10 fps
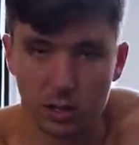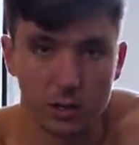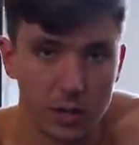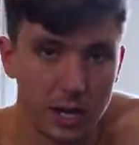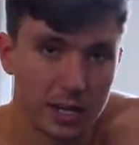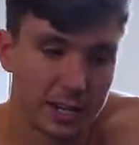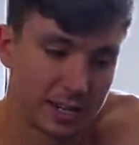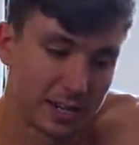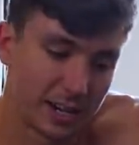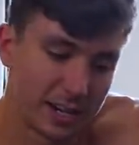You
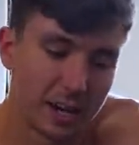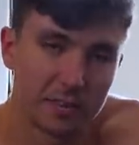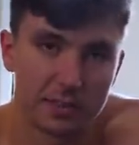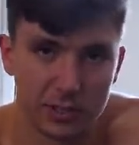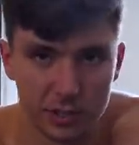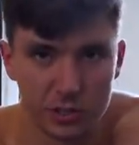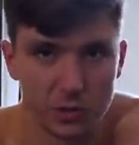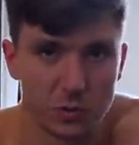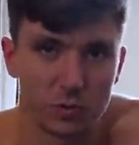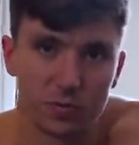need enough to
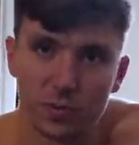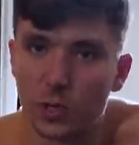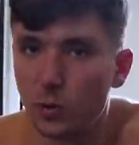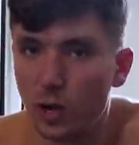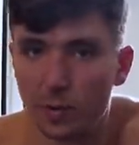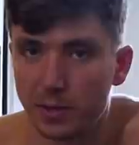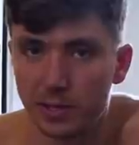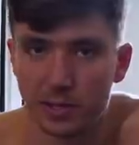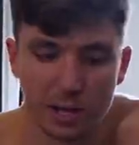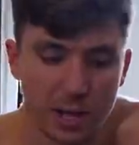suit the requirements.